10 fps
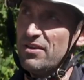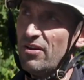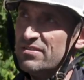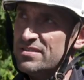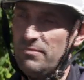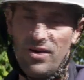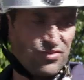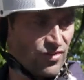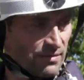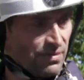got some
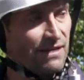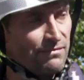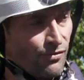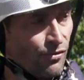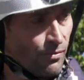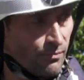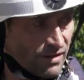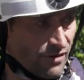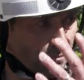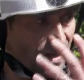hydraulic platform,
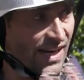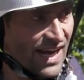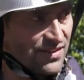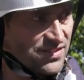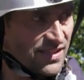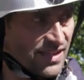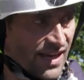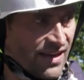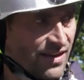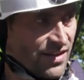one of our big ladders in
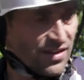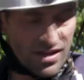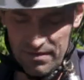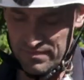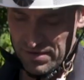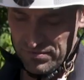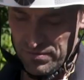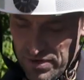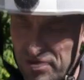there, um, it, we